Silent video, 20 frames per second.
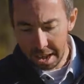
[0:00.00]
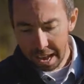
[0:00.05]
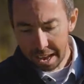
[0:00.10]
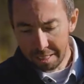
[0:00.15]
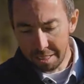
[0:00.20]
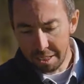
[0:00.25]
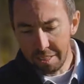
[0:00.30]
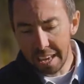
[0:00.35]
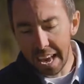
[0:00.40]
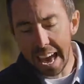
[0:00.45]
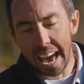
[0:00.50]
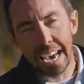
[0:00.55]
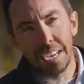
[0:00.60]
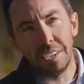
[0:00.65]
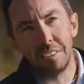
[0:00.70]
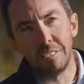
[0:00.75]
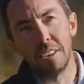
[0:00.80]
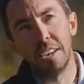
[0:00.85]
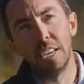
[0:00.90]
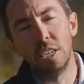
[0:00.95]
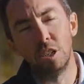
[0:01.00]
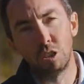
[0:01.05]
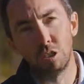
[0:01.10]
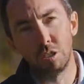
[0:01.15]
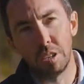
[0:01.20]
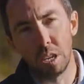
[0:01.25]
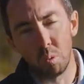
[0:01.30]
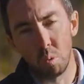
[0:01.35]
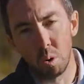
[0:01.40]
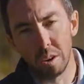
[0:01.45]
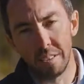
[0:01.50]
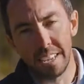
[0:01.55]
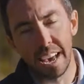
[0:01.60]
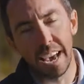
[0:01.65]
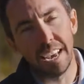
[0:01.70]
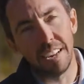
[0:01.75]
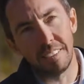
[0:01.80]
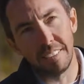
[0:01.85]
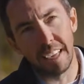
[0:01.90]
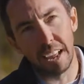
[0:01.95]
And then the 8's an interesting one. The
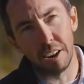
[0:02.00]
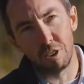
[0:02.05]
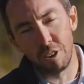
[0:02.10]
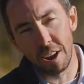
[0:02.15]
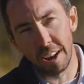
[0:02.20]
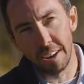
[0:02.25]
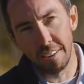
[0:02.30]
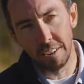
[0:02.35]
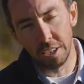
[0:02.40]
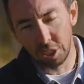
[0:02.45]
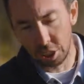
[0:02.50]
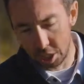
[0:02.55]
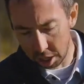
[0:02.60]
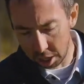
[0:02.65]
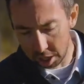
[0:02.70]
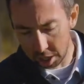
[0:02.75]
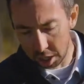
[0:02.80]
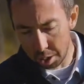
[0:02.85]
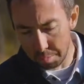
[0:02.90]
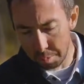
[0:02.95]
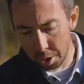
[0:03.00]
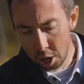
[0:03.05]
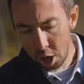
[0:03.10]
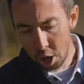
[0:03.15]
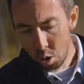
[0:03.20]
8's that transition club